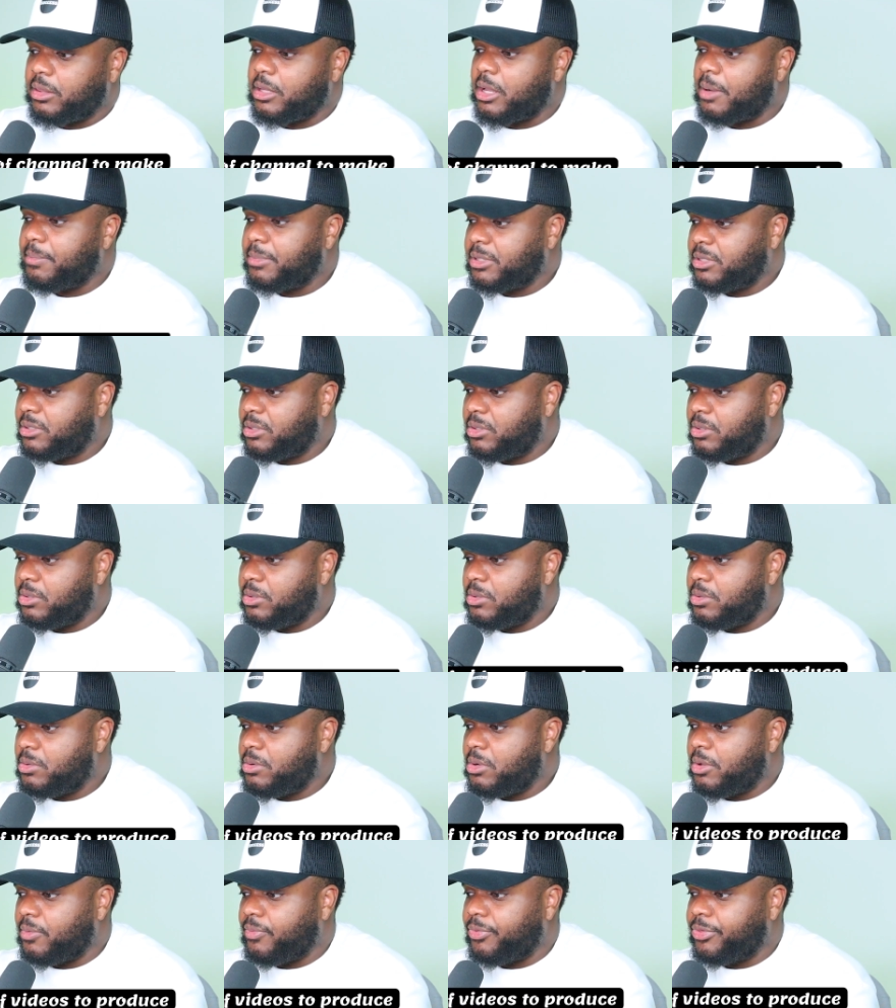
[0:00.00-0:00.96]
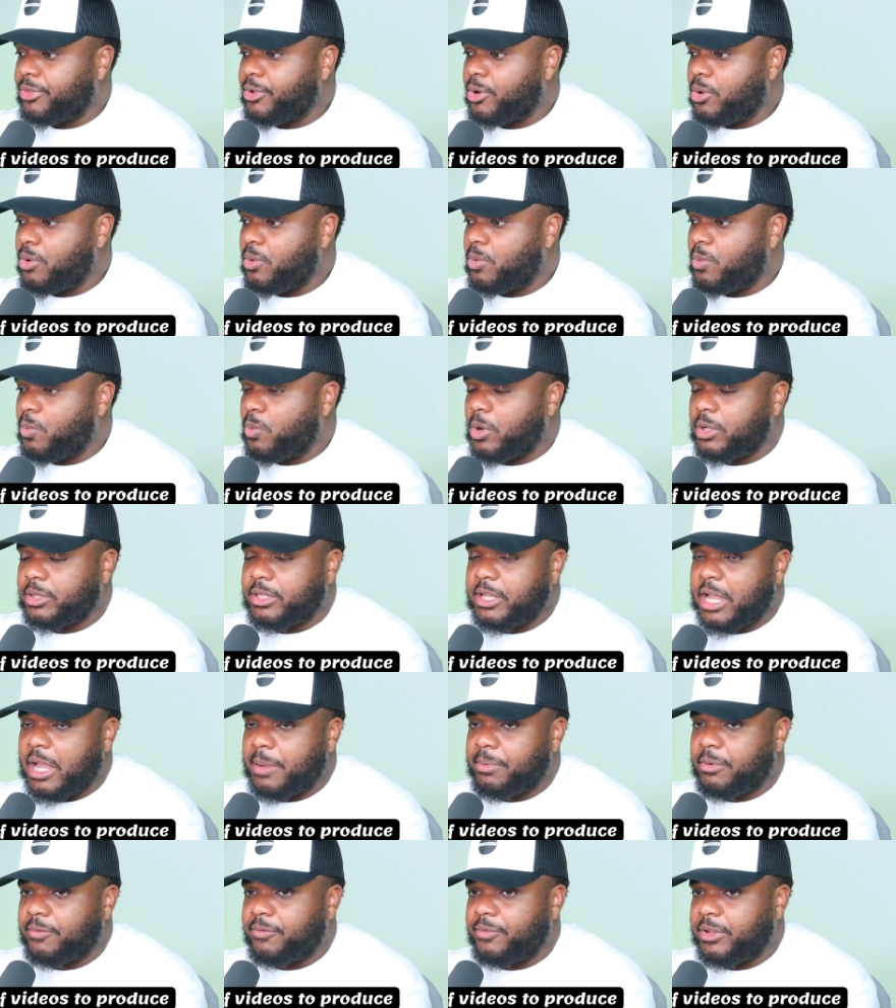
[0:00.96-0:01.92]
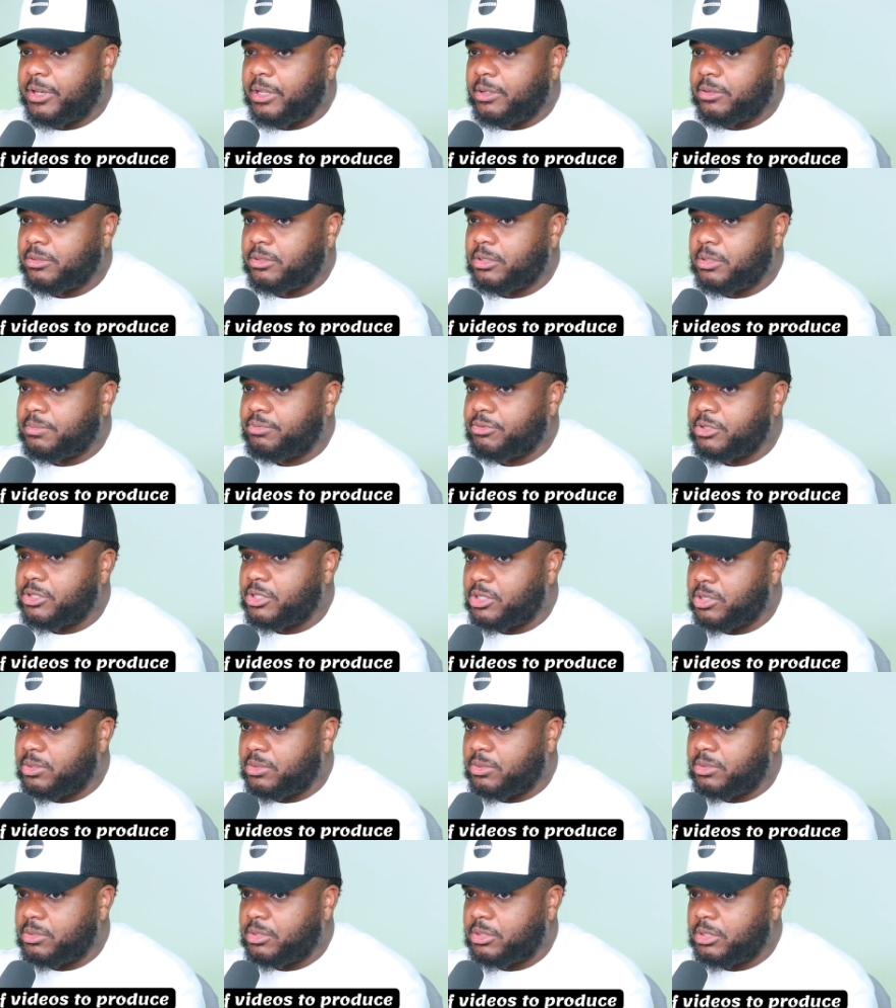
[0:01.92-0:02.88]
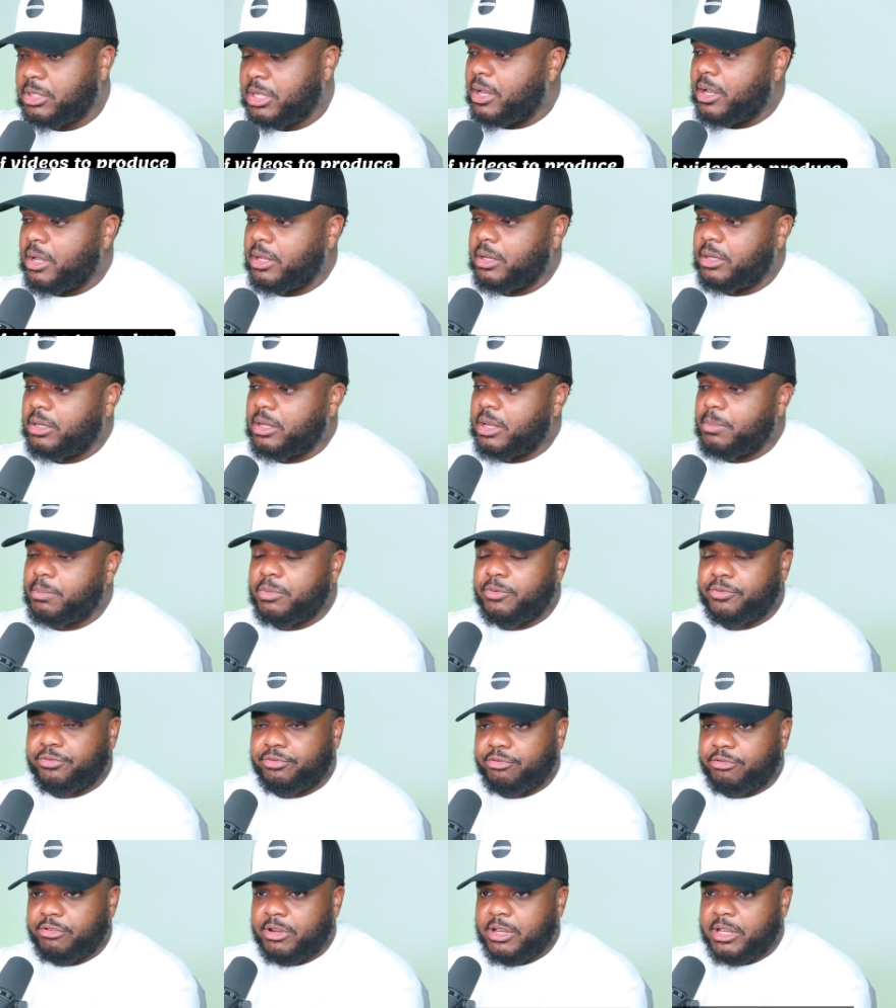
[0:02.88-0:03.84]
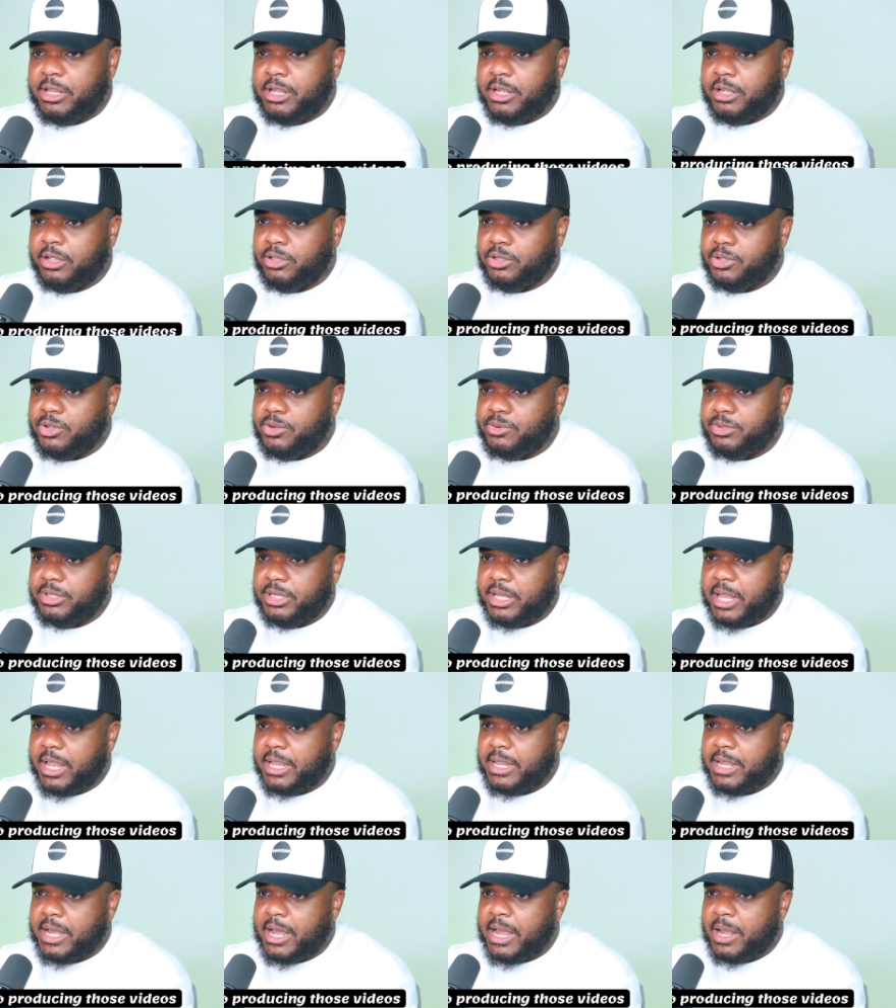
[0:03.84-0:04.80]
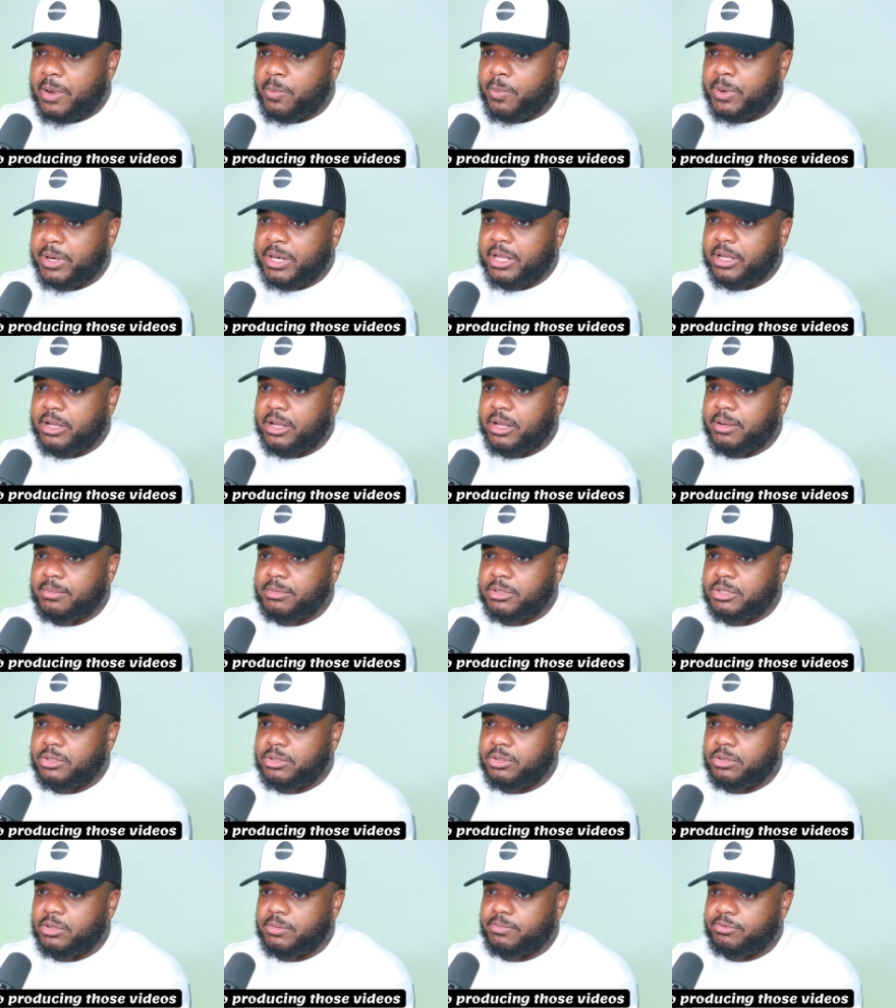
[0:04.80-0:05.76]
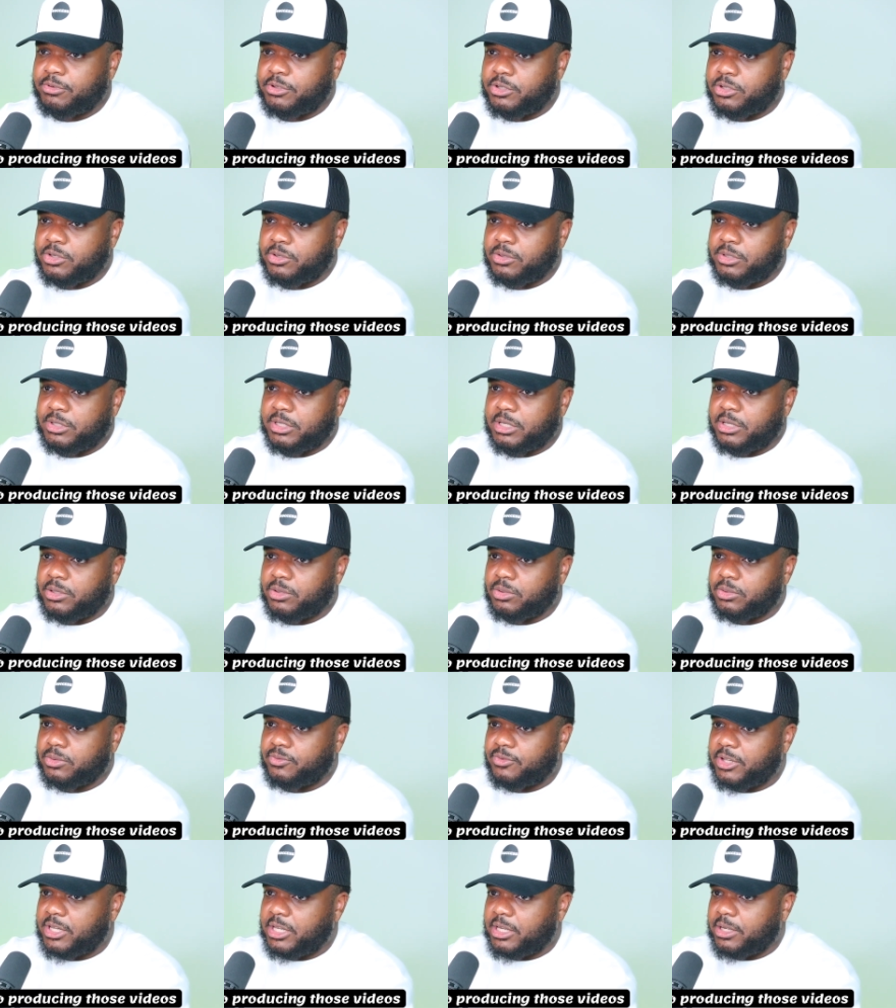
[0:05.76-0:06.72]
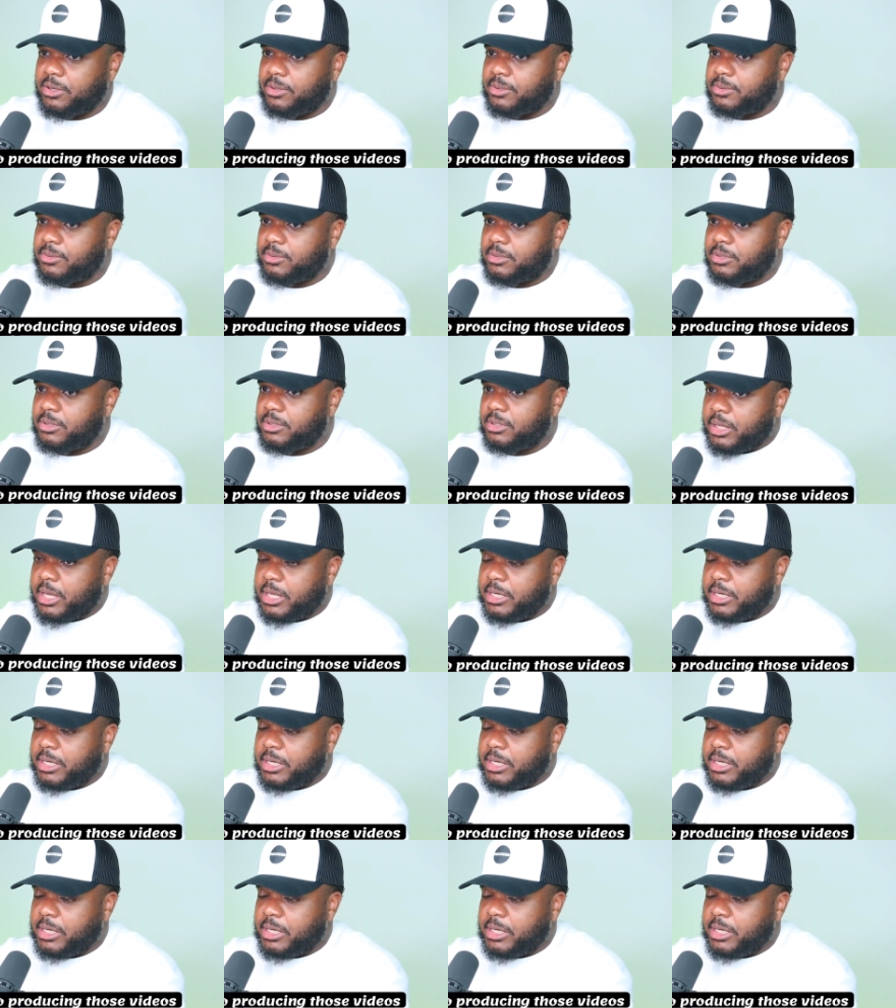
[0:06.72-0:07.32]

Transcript: Number two, know what type of videos to produce. And then number three, use AI when it comes to producing those videos.